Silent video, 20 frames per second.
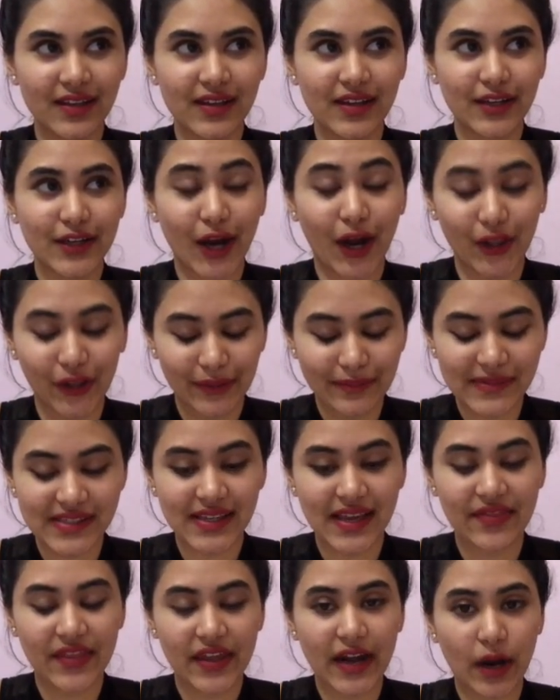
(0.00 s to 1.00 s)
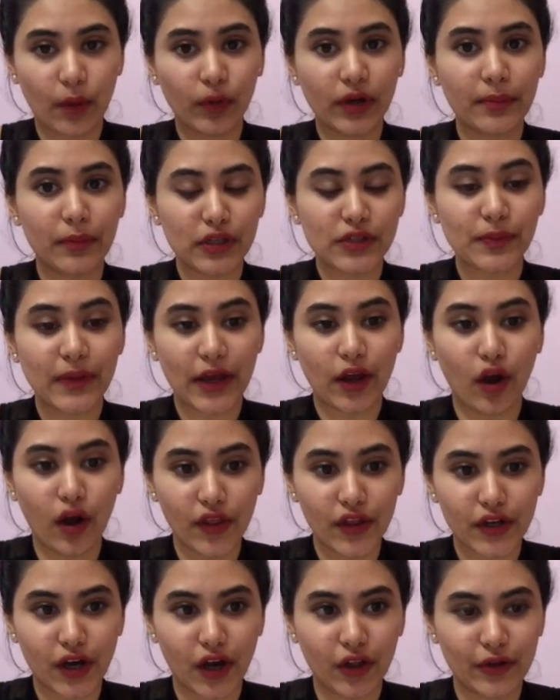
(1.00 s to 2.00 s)
columns, and then I want to multiply all the
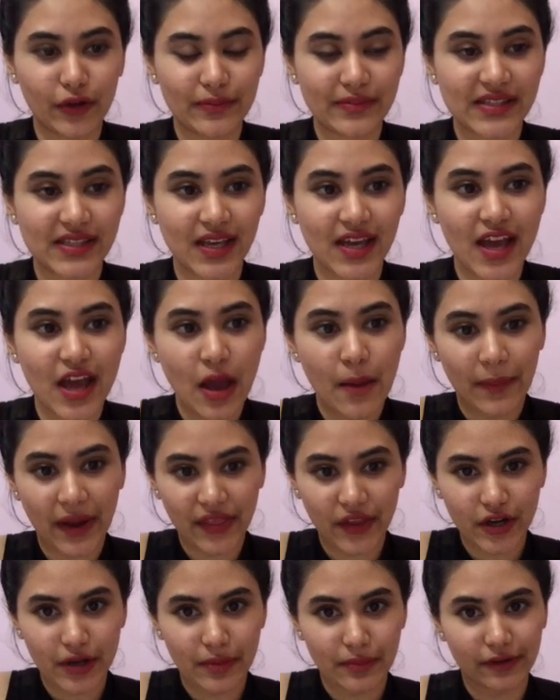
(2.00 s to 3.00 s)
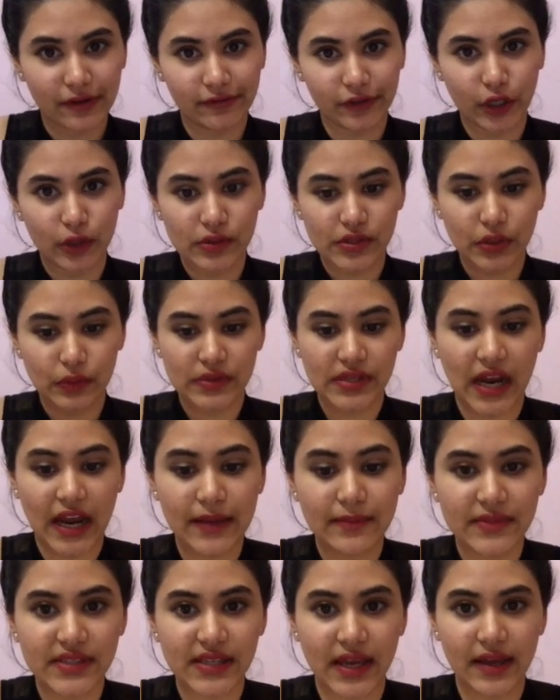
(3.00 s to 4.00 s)
columns by the number of rows, so
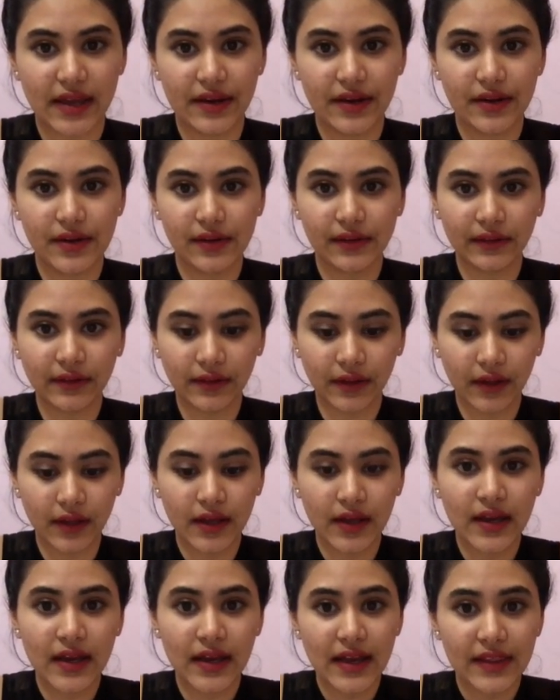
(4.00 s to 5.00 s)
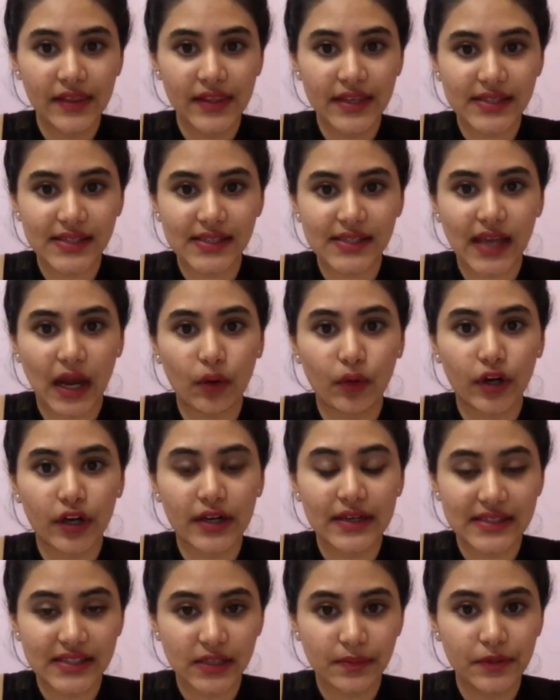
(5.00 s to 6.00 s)
times n. This is our
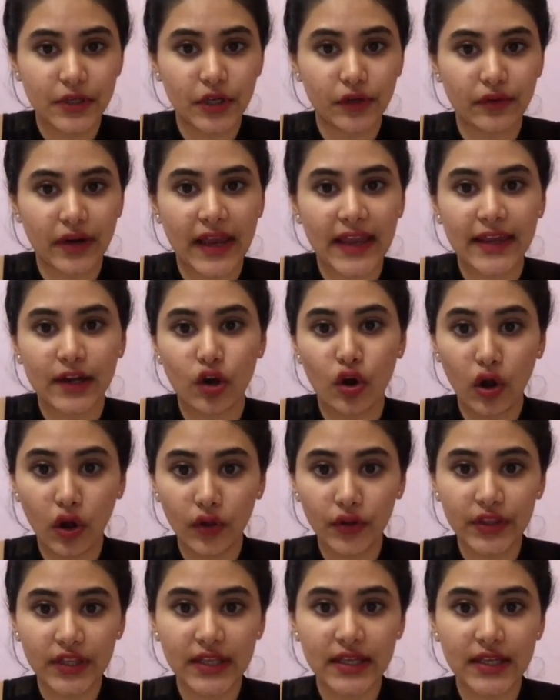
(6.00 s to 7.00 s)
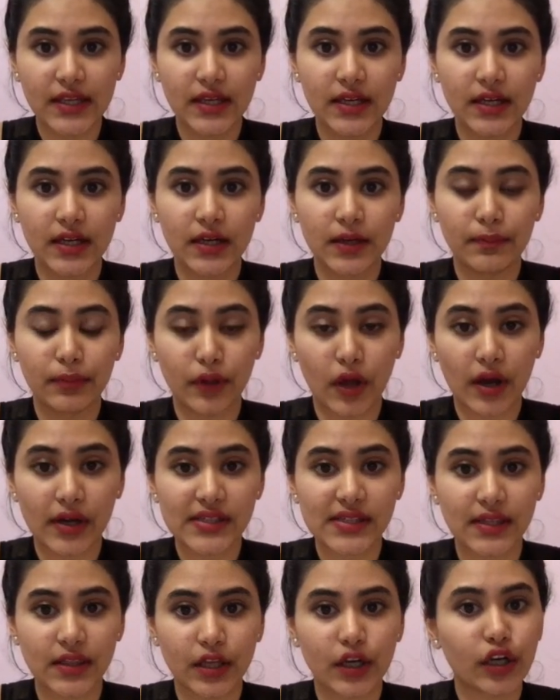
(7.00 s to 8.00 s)
DP array, and all the blocks
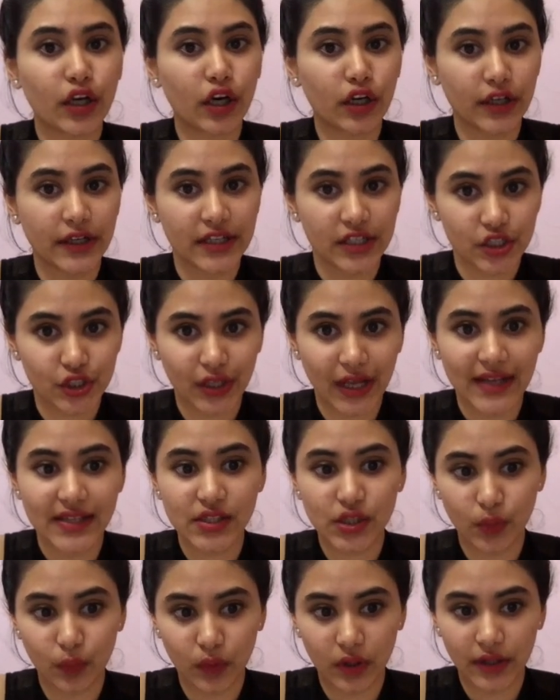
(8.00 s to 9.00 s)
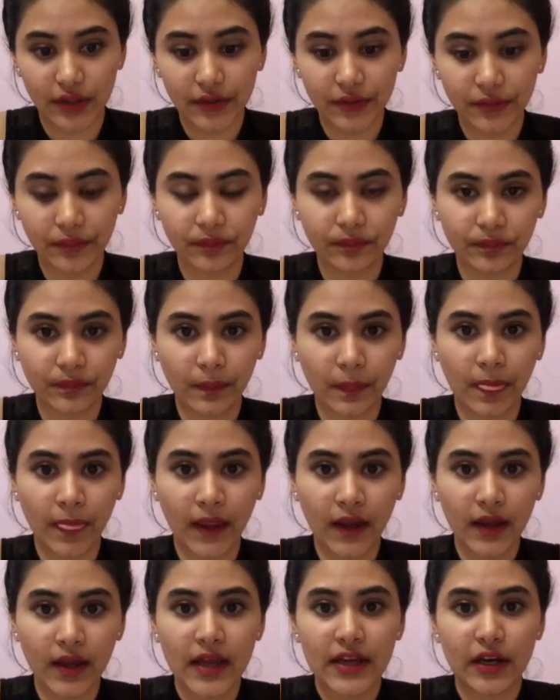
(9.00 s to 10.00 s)
in there are initialized to 1.
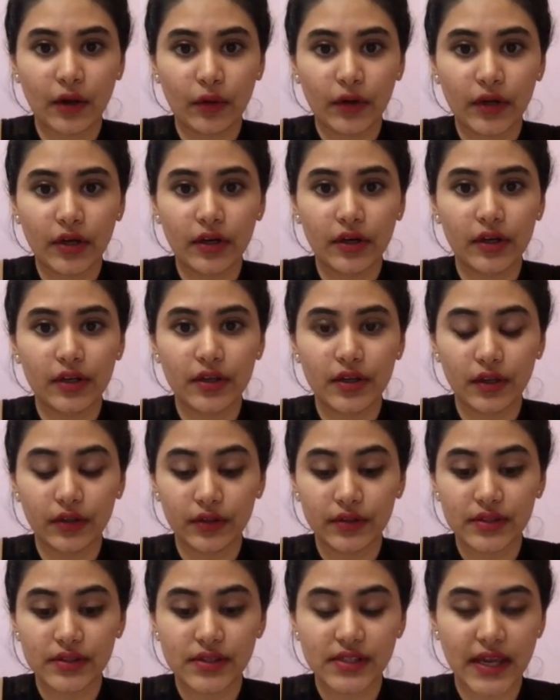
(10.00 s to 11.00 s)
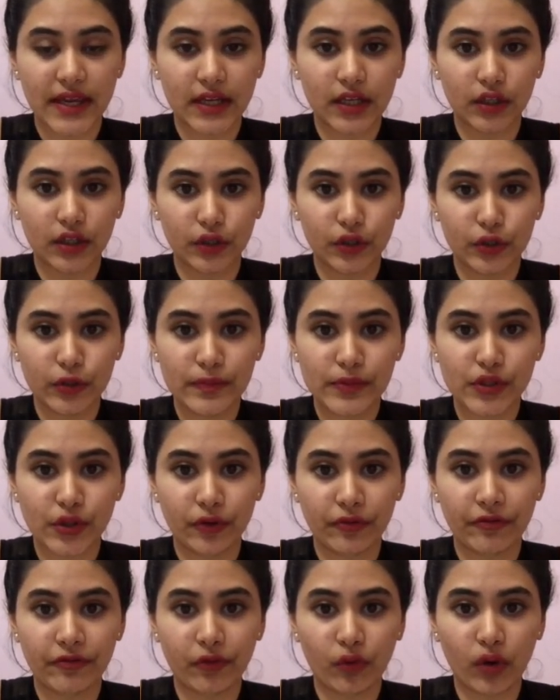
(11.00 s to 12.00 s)
I want to take a loop, so
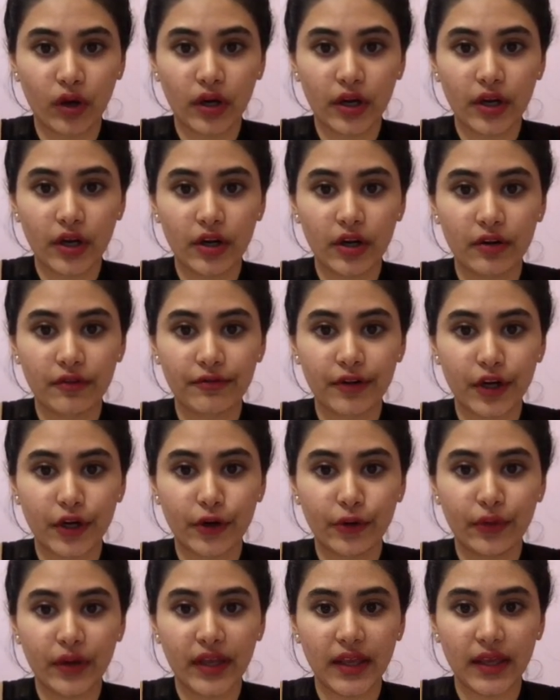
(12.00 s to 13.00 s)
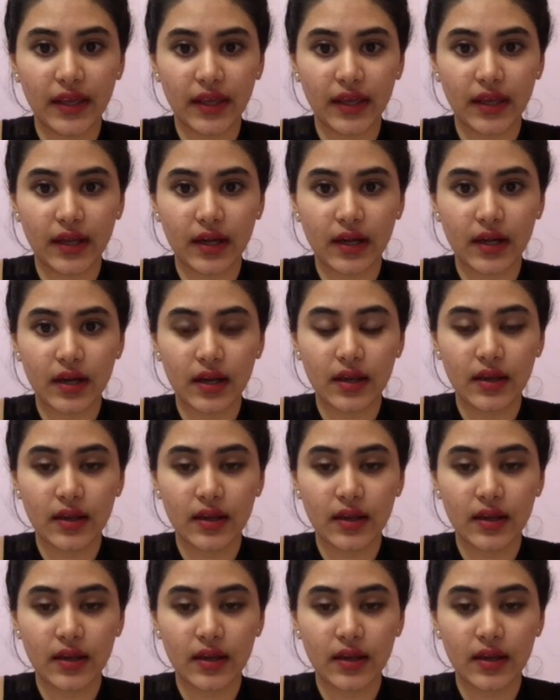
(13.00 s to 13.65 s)
for row in